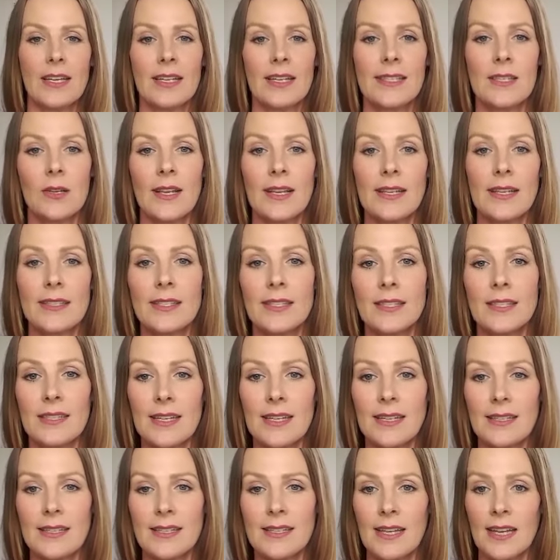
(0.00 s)
So let's
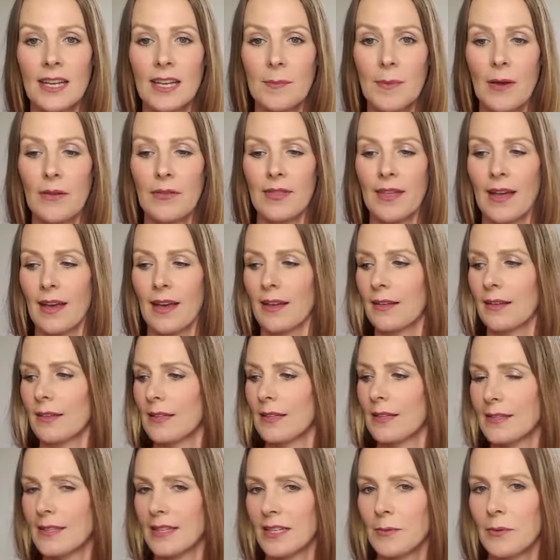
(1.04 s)
think about that.
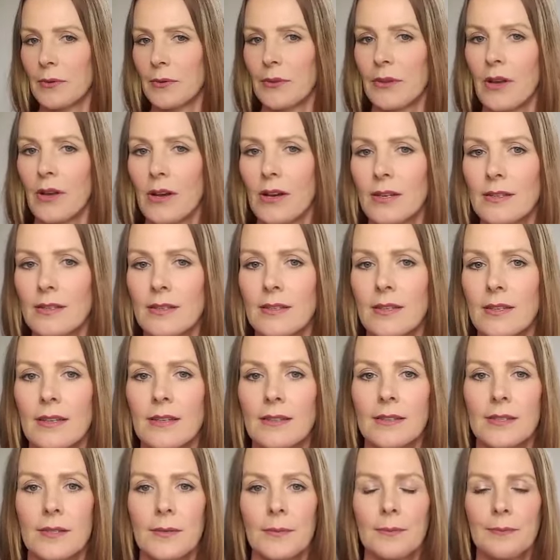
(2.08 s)
Let's think about what the cost
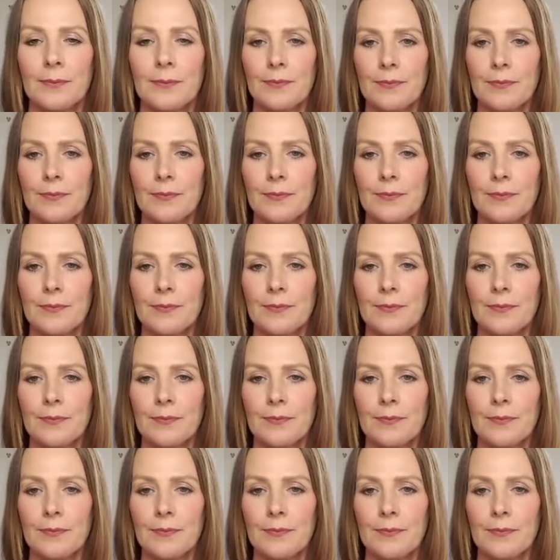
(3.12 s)
is.